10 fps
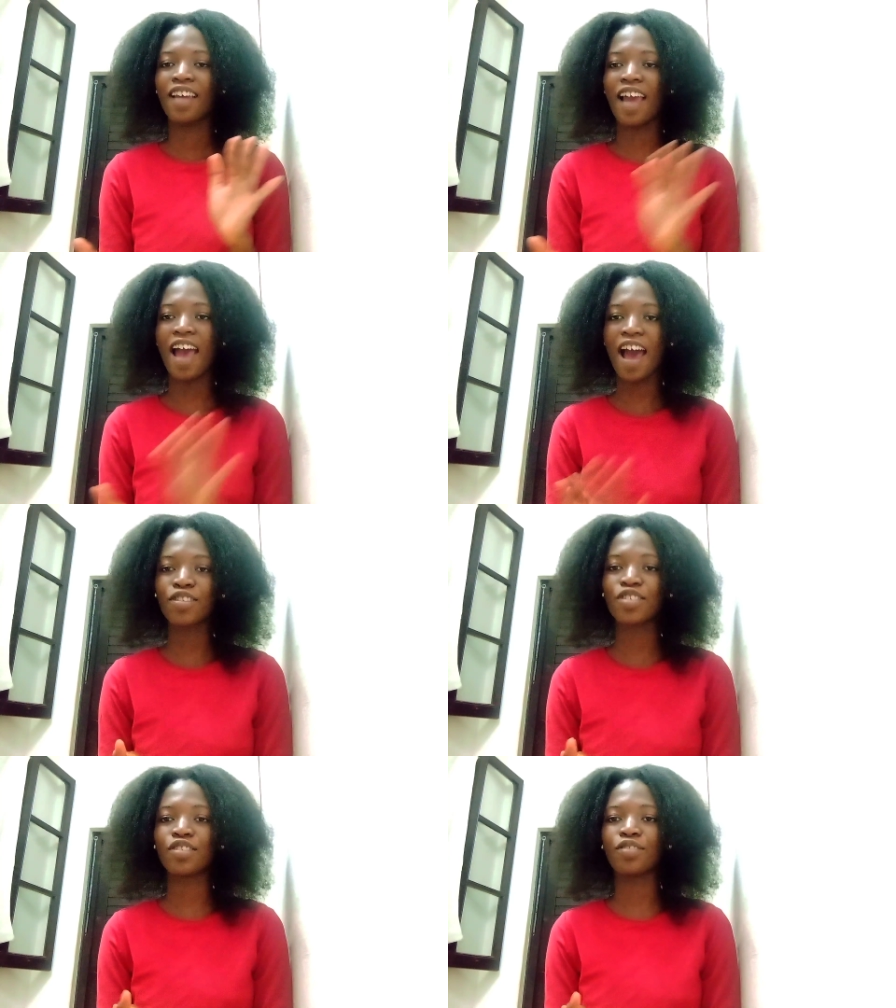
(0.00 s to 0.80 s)
how
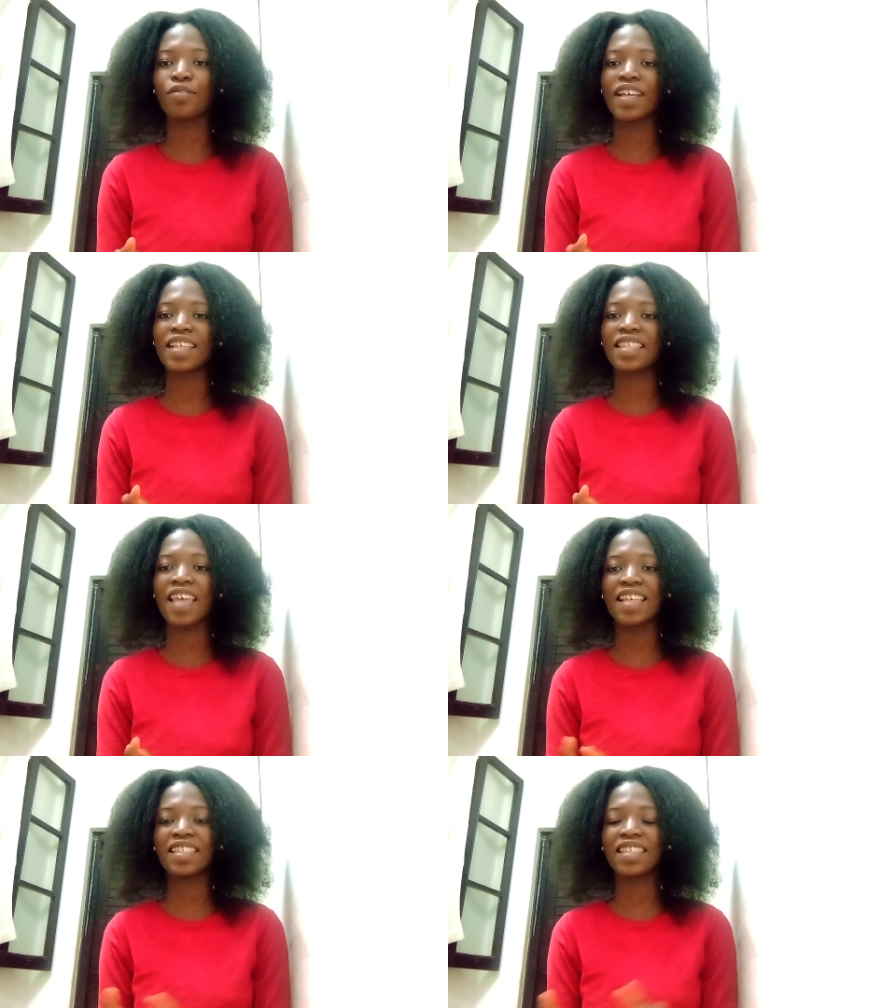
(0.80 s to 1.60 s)
to do this
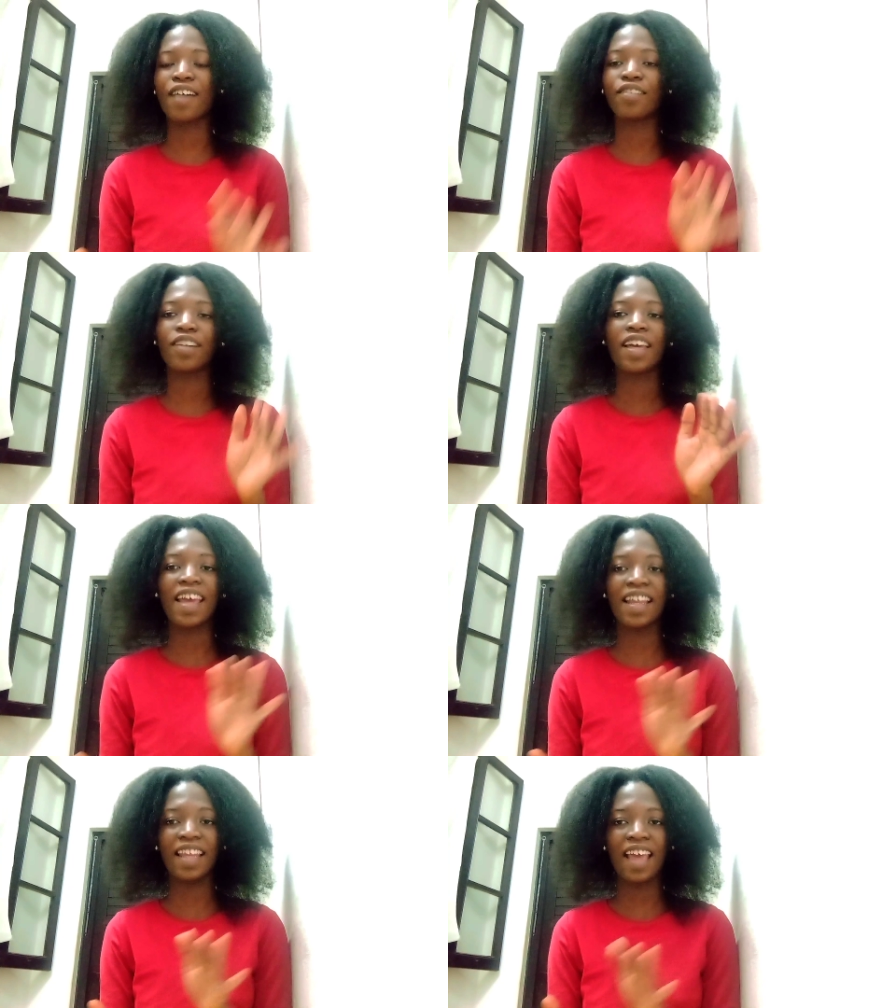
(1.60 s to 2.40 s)
hairstyle
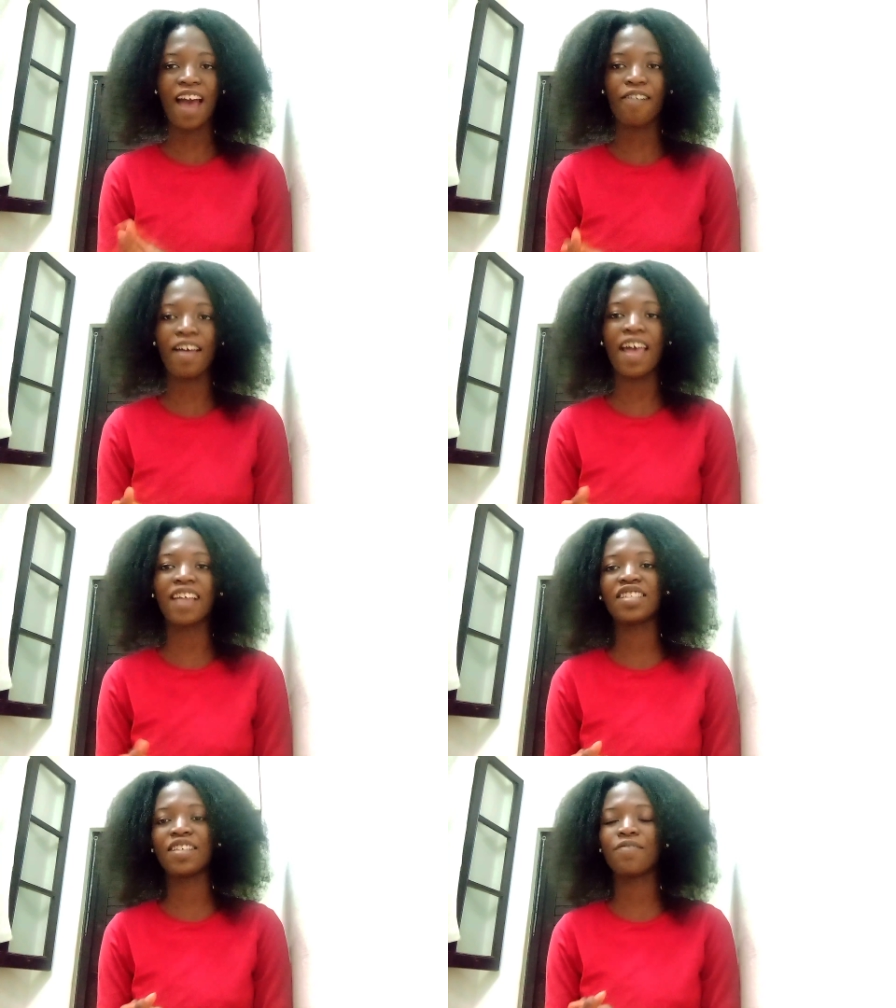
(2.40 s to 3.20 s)
and how I
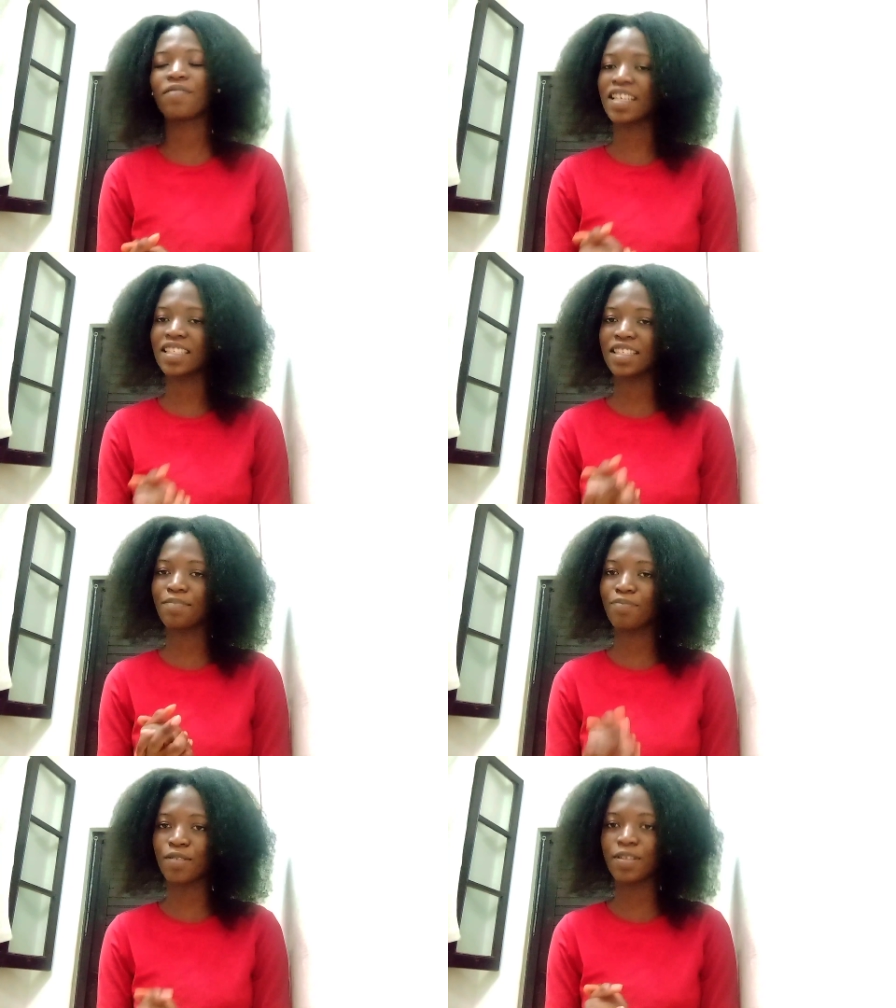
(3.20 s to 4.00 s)
achieve this
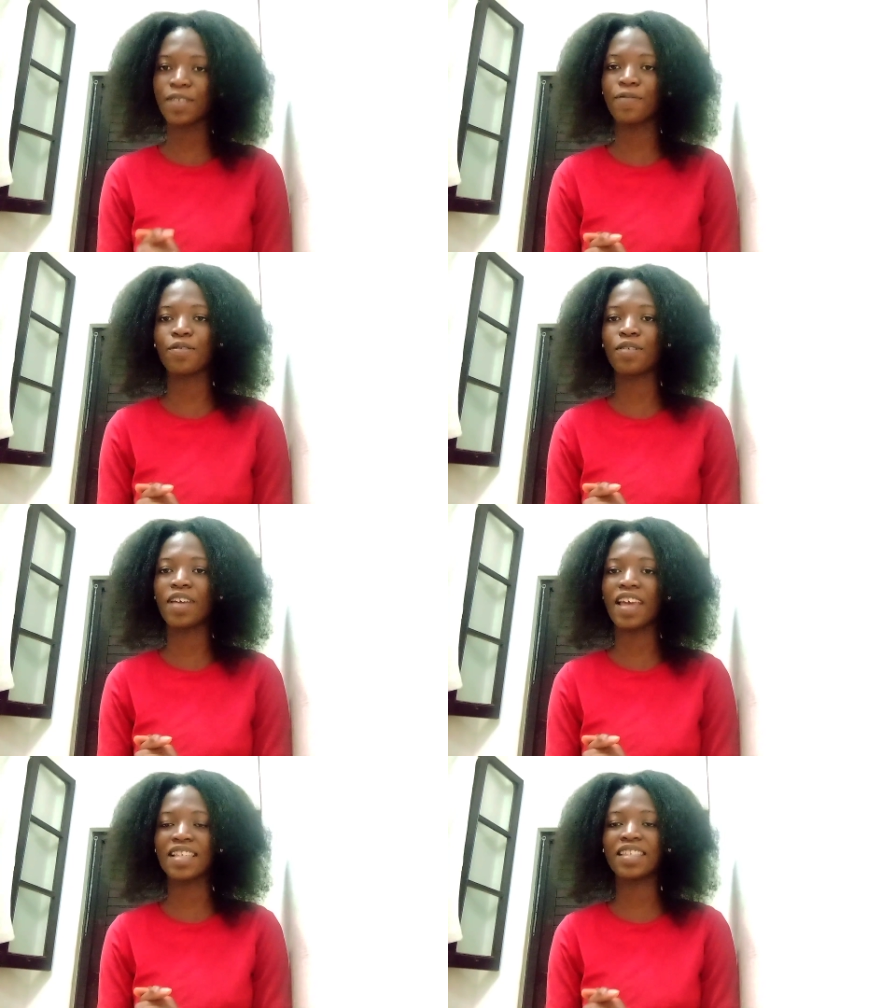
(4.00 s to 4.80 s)
beautiful
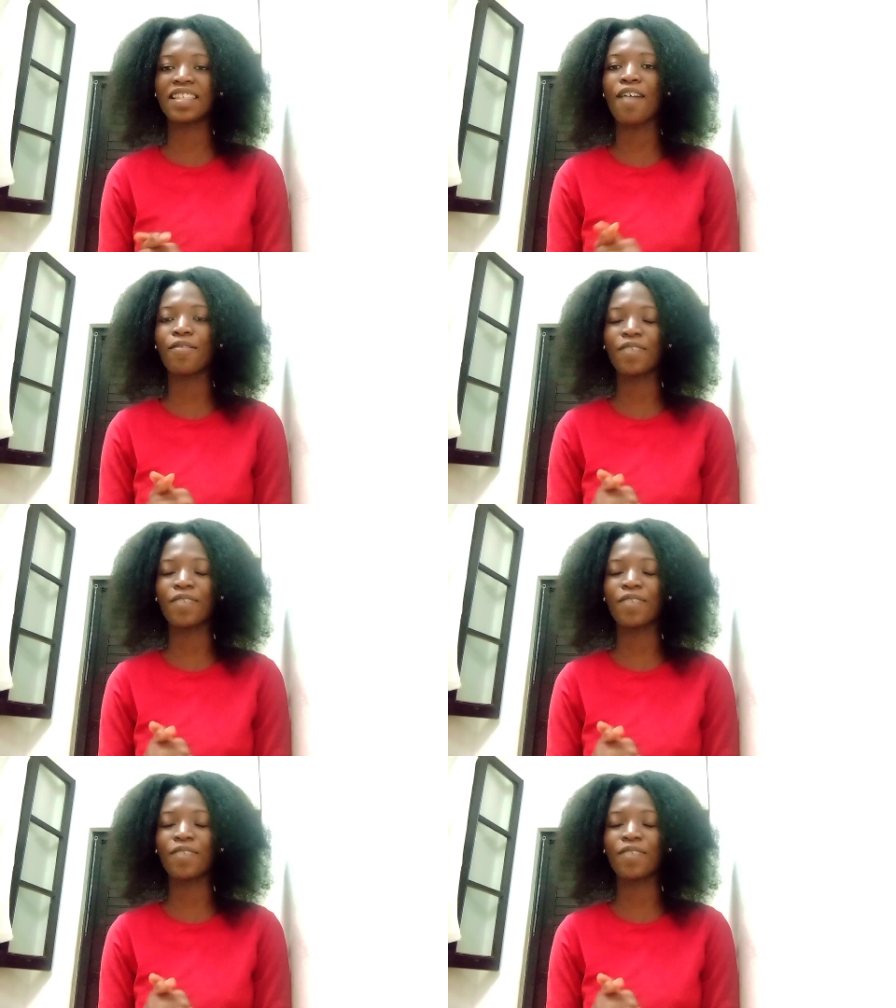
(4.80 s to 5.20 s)
hairstyle.